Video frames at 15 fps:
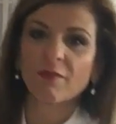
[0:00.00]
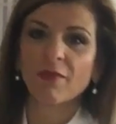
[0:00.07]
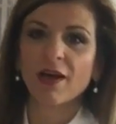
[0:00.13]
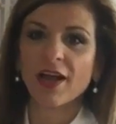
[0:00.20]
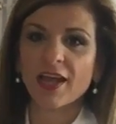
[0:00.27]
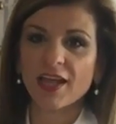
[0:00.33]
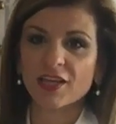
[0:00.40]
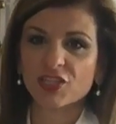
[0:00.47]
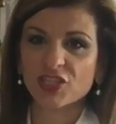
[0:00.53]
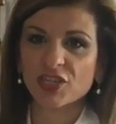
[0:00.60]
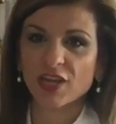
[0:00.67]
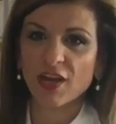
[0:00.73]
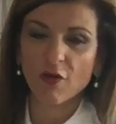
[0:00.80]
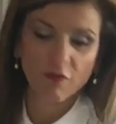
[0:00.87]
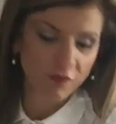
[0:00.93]
my
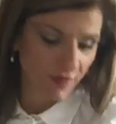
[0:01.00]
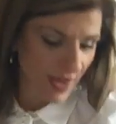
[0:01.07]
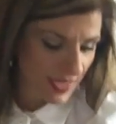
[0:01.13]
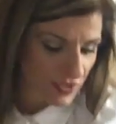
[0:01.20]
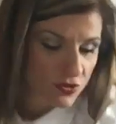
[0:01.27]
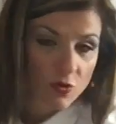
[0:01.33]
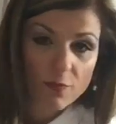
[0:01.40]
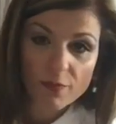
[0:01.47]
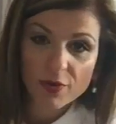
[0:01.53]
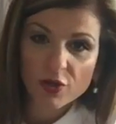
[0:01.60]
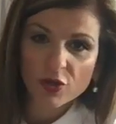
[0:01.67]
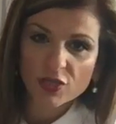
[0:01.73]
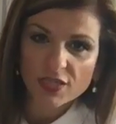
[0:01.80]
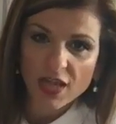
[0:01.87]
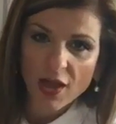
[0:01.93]
Chanel flats on
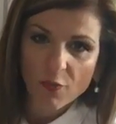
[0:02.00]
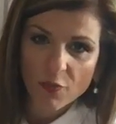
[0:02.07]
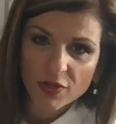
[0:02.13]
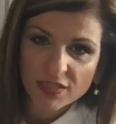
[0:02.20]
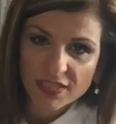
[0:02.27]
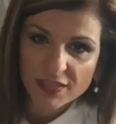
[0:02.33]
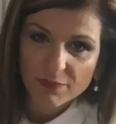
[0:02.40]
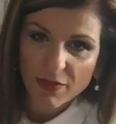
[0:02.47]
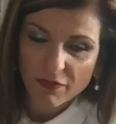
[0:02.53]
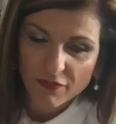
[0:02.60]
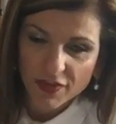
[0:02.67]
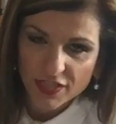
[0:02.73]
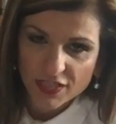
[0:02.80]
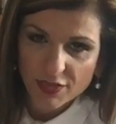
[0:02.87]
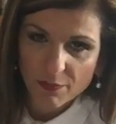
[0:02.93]
because I wanted my
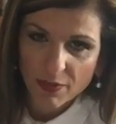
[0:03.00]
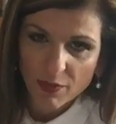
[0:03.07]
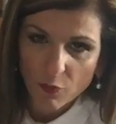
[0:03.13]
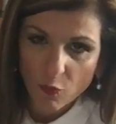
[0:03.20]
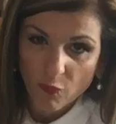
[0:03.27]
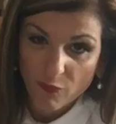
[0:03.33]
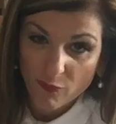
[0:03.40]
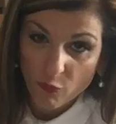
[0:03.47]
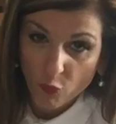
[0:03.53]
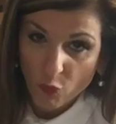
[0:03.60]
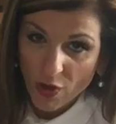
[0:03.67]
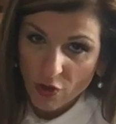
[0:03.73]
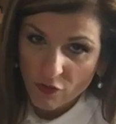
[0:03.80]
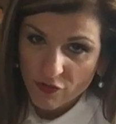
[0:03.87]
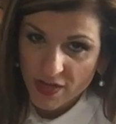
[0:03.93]
feet to be
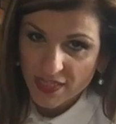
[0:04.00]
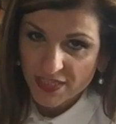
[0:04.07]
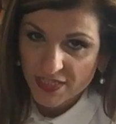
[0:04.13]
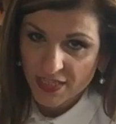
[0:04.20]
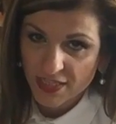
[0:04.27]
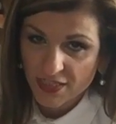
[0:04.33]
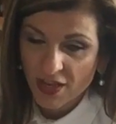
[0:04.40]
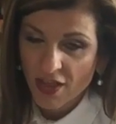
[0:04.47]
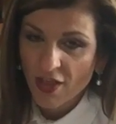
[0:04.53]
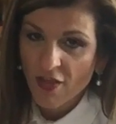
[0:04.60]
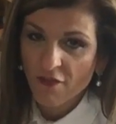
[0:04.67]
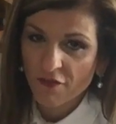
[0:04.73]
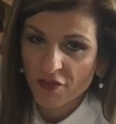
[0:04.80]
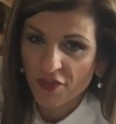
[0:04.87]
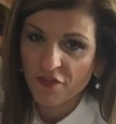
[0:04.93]
well rested
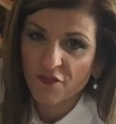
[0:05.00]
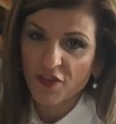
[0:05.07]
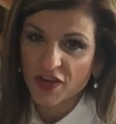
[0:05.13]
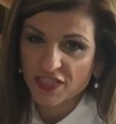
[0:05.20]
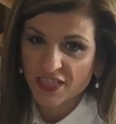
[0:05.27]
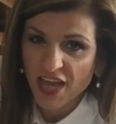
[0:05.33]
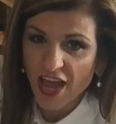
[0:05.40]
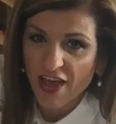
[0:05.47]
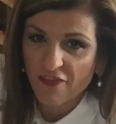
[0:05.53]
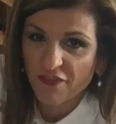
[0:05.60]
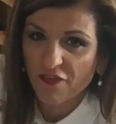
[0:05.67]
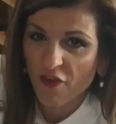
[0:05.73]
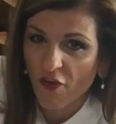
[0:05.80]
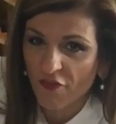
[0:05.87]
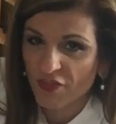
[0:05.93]
for the first
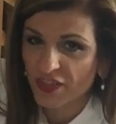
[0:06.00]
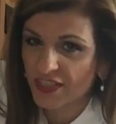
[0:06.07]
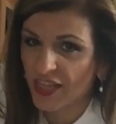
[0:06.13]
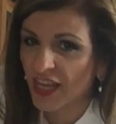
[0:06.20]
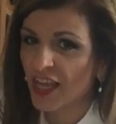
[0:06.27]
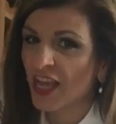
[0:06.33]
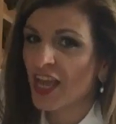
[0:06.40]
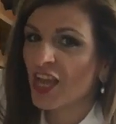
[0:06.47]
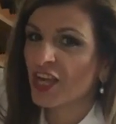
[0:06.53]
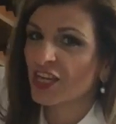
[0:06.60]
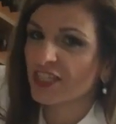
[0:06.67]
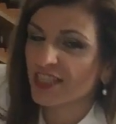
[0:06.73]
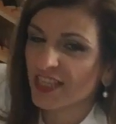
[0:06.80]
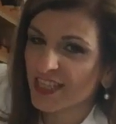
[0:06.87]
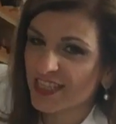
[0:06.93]
half of the day,
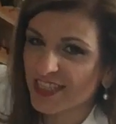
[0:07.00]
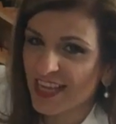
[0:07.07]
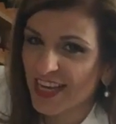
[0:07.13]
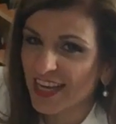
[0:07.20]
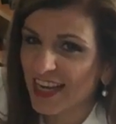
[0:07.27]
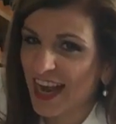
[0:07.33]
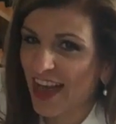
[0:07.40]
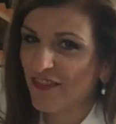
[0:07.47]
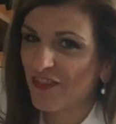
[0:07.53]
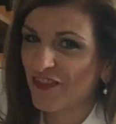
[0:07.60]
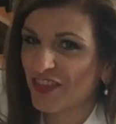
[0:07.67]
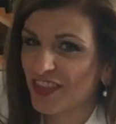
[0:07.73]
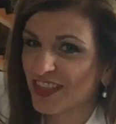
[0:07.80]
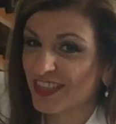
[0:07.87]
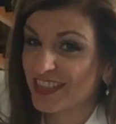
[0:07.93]
because in the second half
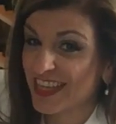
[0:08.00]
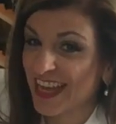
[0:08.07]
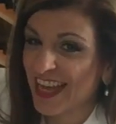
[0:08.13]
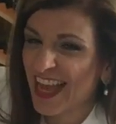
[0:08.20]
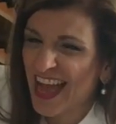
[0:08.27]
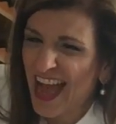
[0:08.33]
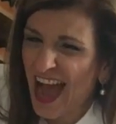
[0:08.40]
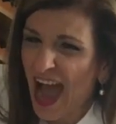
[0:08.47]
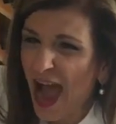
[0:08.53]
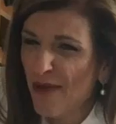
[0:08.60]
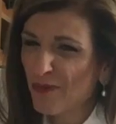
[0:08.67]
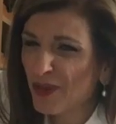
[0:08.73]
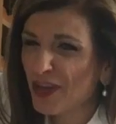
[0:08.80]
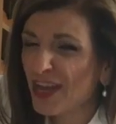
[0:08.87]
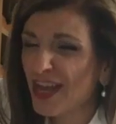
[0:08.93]
of the day
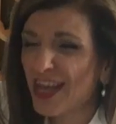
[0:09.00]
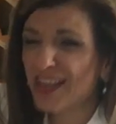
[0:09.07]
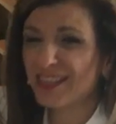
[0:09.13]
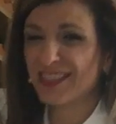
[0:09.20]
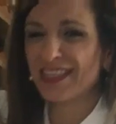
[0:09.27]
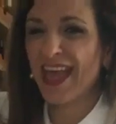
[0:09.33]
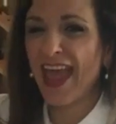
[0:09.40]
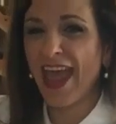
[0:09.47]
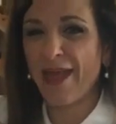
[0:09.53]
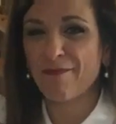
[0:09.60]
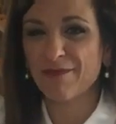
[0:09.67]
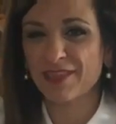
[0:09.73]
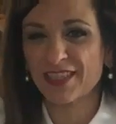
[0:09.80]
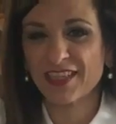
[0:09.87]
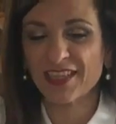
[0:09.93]
I'm gonna
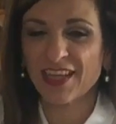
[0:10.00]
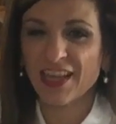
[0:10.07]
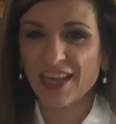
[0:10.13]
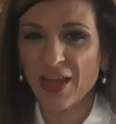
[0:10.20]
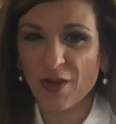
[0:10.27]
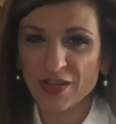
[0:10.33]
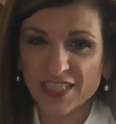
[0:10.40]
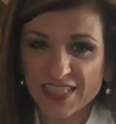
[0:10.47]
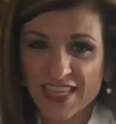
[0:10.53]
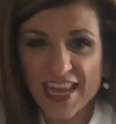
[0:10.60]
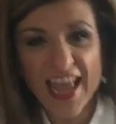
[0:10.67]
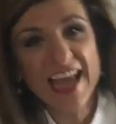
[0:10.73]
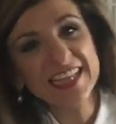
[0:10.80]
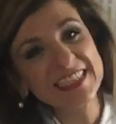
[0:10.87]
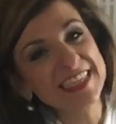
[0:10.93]
attempt, now I
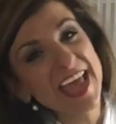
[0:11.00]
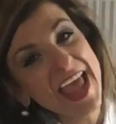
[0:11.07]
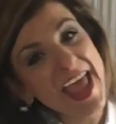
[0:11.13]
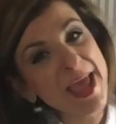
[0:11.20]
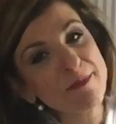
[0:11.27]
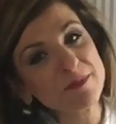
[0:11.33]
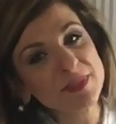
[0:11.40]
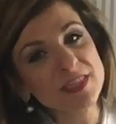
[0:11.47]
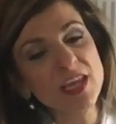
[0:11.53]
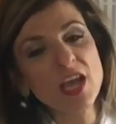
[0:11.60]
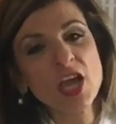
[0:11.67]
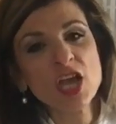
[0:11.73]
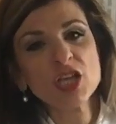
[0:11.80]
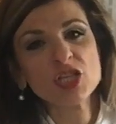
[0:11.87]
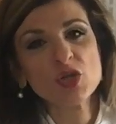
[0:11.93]
say attempt,
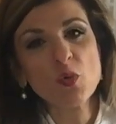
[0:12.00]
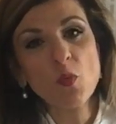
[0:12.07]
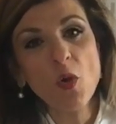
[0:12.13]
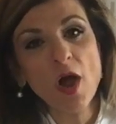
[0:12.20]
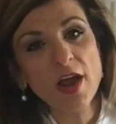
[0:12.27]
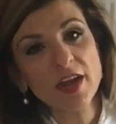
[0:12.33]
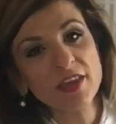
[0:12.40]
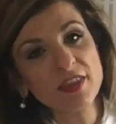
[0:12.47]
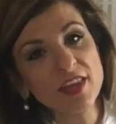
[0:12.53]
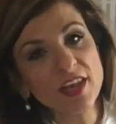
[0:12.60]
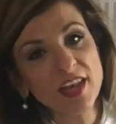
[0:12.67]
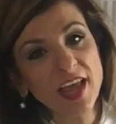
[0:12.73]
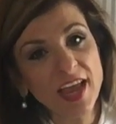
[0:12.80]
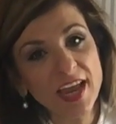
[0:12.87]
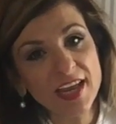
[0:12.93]
to work the
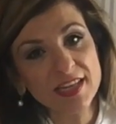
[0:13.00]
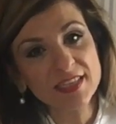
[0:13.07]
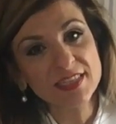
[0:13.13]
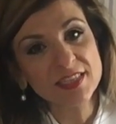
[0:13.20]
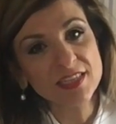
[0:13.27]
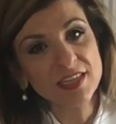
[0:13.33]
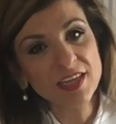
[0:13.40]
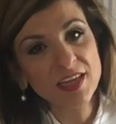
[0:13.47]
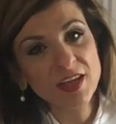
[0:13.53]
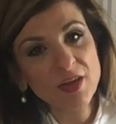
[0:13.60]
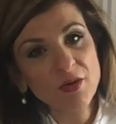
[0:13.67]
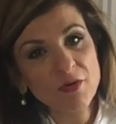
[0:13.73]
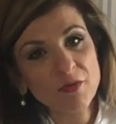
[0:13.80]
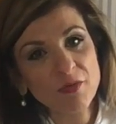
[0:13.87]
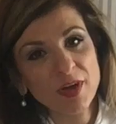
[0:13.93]
night
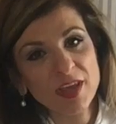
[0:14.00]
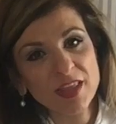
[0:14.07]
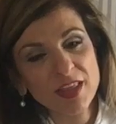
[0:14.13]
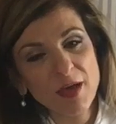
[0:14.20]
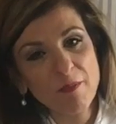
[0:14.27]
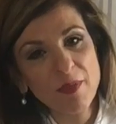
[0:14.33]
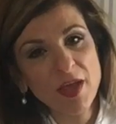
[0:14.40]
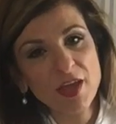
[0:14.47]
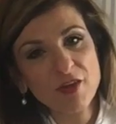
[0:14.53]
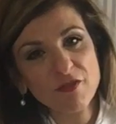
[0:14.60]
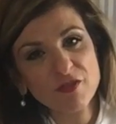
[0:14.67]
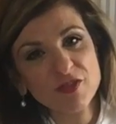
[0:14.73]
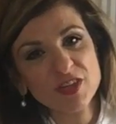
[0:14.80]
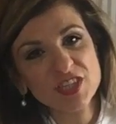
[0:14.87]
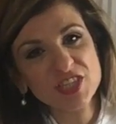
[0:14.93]
with a pair
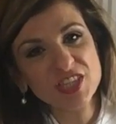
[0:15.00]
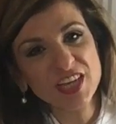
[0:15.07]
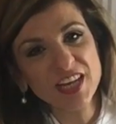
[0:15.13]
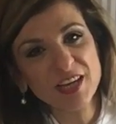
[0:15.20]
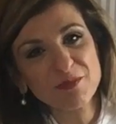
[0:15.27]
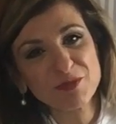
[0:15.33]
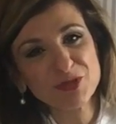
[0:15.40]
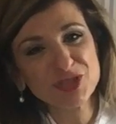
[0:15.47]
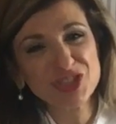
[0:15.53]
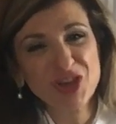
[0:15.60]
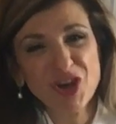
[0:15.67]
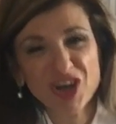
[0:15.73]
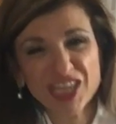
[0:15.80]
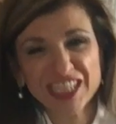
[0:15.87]
of Christian Louboutins.